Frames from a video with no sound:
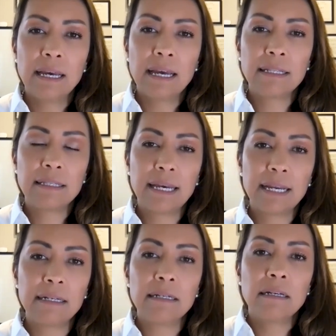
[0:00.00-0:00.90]
and
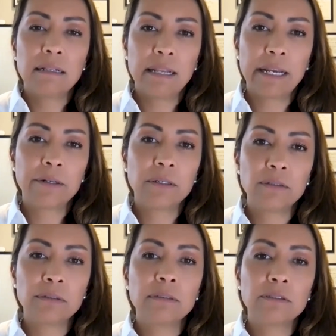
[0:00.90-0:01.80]
then later
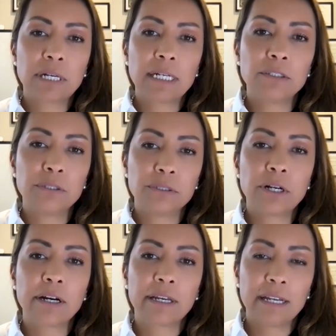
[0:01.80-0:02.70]
on try to
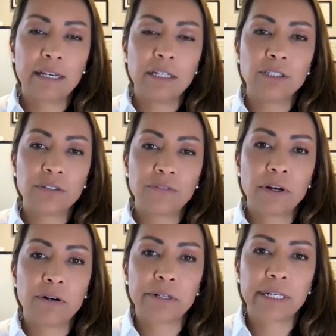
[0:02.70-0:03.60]
target each of the
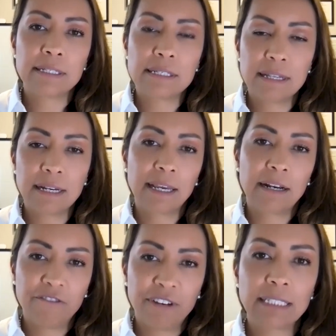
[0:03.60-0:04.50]
organs that get
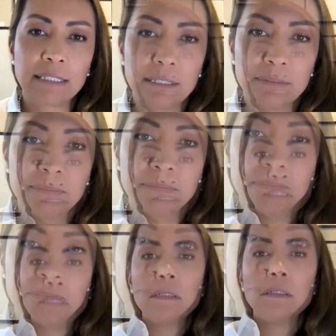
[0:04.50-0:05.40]
affected.
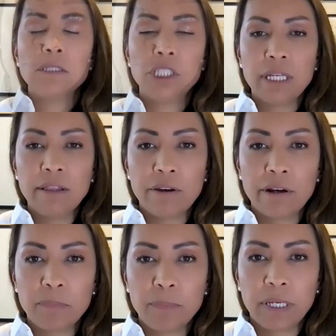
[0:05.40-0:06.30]
Gene
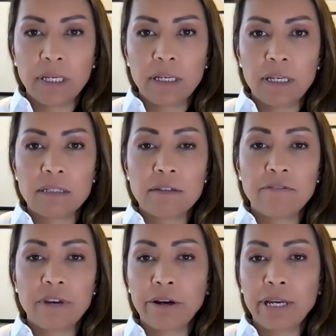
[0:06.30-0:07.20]
therapy, it's a
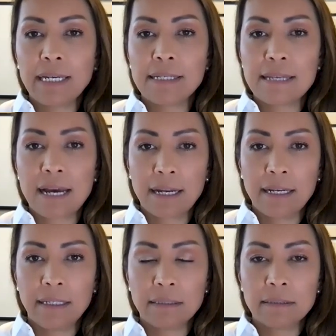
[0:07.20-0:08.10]
very
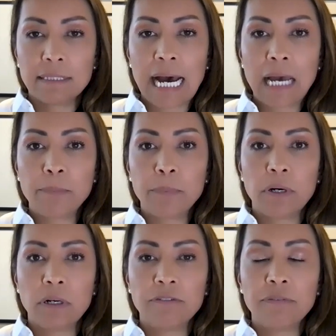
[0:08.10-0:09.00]
exciting type
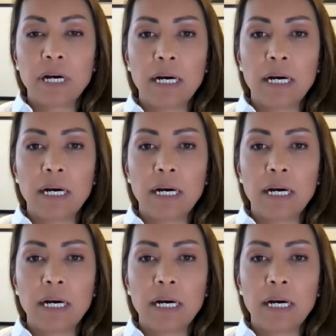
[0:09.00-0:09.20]
of